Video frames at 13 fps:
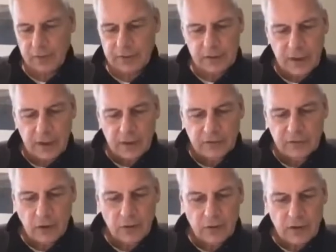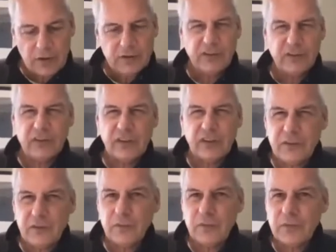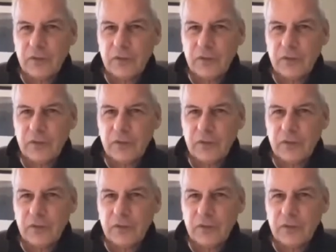And so she said, you